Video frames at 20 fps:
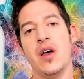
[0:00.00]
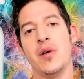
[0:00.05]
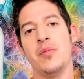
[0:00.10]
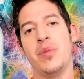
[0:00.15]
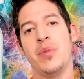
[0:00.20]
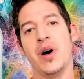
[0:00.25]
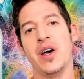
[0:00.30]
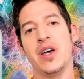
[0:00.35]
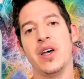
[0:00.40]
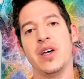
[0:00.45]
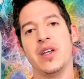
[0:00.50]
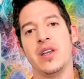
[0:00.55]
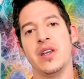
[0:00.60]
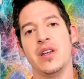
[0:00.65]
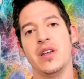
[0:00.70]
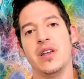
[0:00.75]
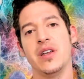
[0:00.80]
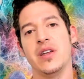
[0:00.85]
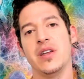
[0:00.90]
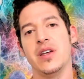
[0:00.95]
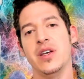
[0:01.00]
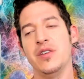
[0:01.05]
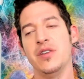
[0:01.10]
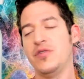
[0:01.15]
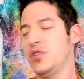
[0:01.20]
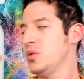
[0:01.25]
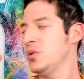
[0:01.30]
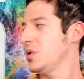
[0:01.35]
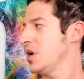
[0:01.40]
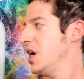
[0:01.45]
But
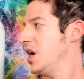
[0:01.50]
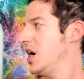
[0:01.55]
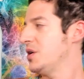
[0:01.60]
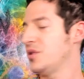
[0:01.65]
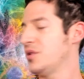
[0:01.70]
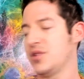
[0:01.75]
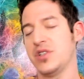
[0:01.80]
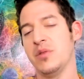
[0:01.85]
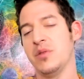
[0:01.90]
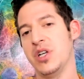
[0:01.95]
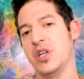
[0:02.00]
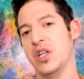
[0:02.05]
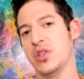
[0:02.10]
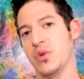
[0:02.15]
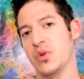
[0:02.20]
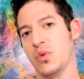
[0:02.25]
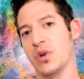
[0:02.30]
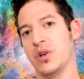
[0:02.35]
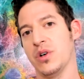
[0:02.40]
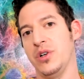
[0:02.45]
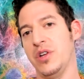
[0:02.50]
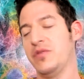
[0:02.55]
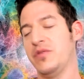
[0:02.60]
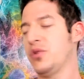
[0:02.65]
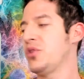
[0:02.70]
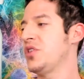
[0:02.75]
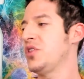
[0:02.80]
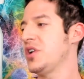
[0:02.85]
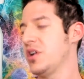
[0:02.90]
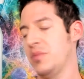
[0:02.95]
if you encounter somebody in the world, if
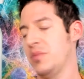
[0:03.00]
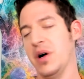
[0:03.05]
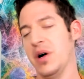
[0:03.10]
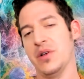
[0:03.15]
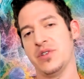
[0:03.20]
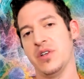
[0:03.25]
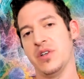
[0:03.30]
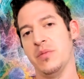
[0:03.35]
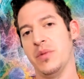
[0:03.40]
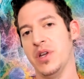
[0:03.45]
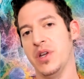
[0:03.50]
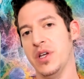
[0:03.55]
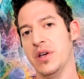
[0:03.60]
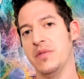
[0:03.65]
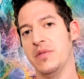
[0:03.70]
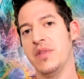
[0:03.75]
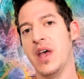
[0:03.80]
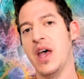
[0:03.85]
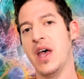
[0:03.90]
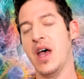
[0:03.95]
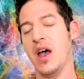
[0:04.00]
you think about somebody